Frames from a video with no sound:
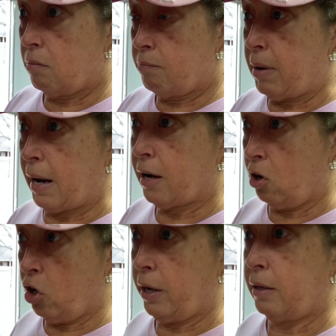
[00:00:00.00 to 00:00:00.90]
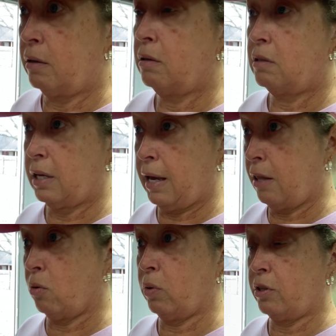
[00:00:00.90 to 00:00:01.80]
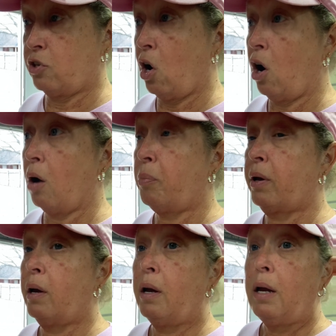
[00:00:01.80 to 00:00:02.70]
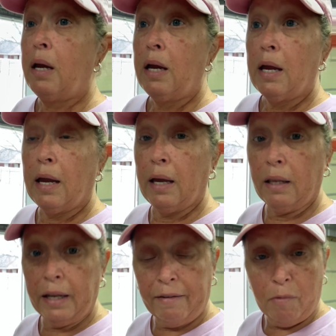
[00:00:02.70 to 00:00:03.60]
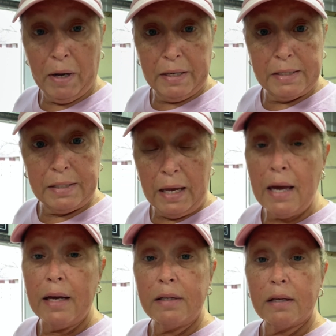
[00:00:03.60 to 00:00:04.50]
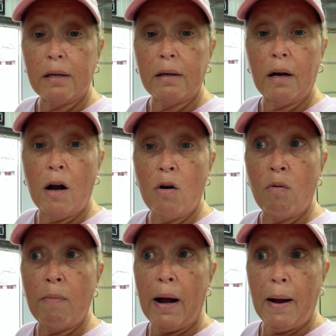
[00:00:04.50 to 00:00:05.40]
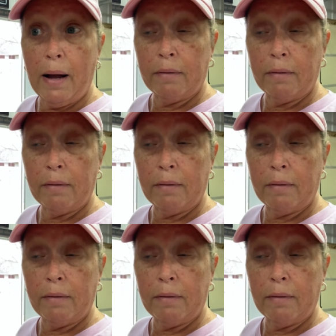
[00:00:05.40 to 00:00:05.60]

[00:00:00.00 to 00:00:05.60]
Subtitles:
back on together with the top and let everybody see it on my